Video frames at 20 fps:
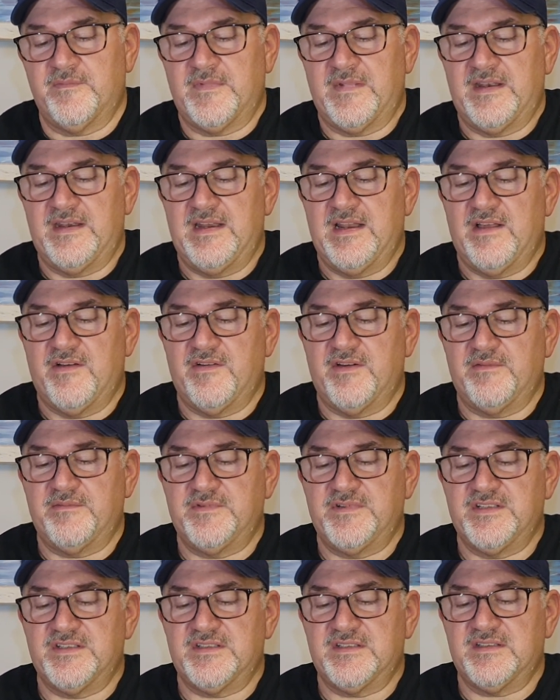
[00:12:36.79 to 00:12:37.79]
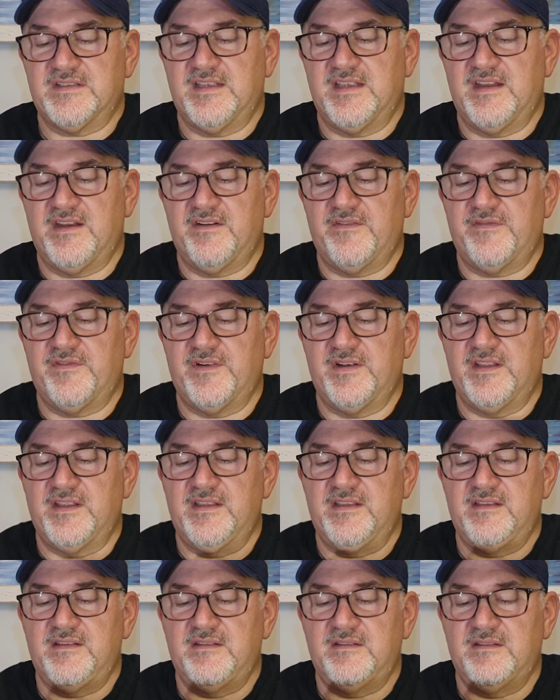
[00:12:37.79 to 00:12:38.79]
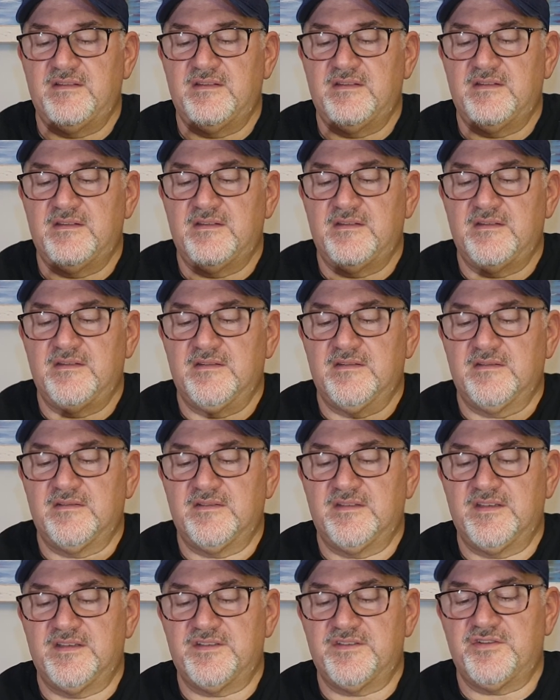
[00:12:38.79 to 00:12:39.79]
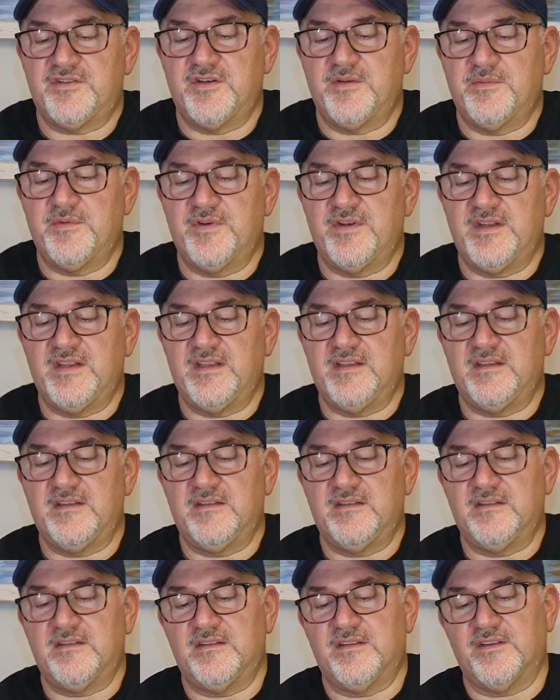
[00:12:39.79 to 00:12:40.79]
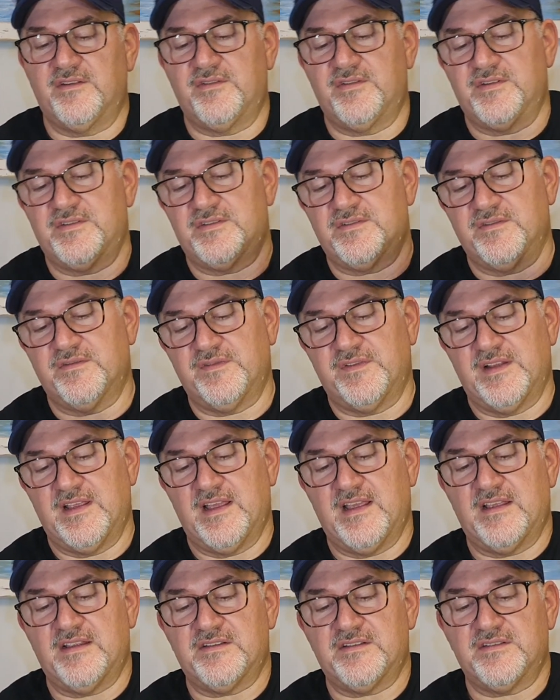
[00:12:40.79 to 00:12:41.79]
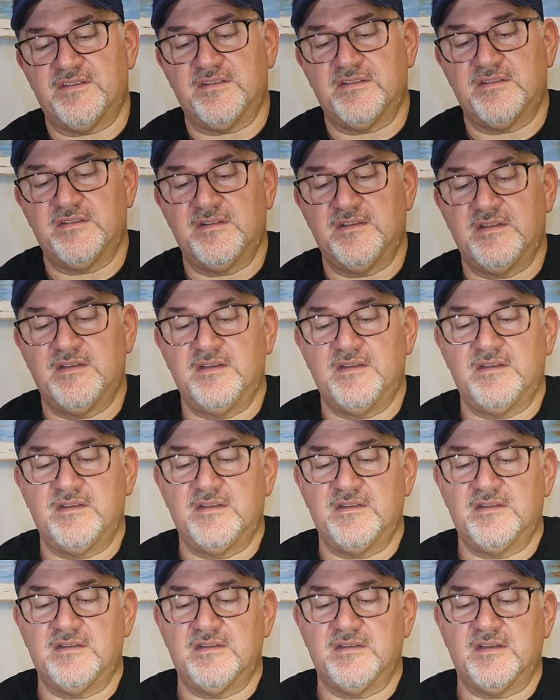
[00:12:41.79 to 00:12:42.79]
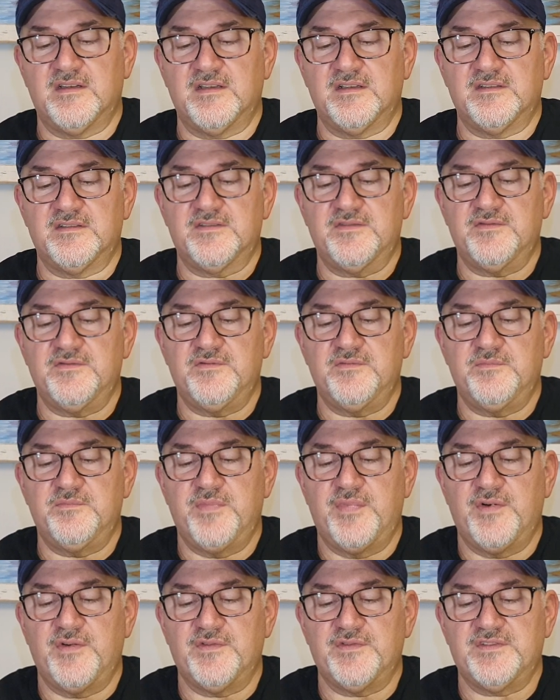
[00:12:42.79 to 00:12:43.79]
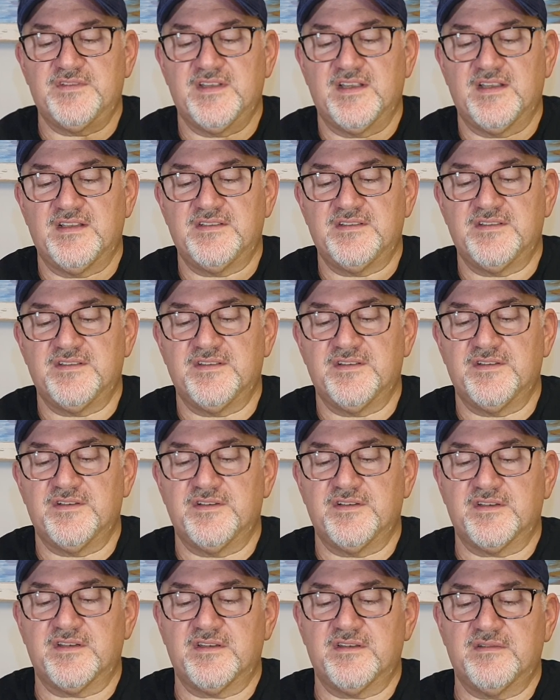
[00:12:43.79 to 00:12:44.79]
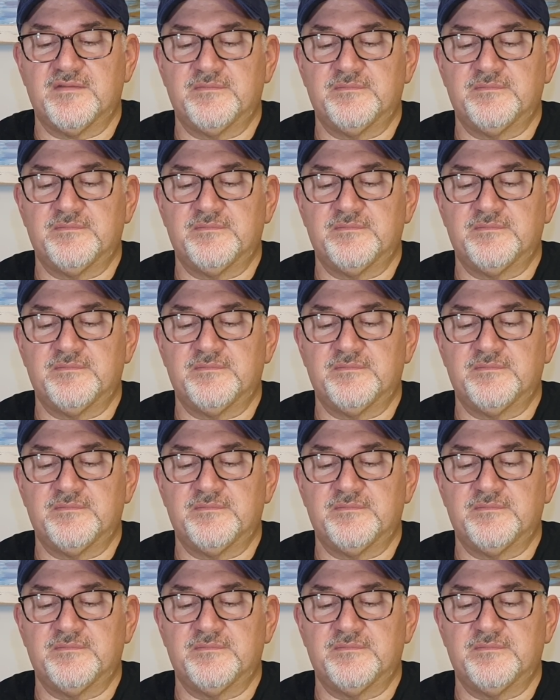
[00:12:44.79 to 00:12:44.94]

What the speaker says: And now I'm just carefully distributing the crystal flash onto both sides of the hook.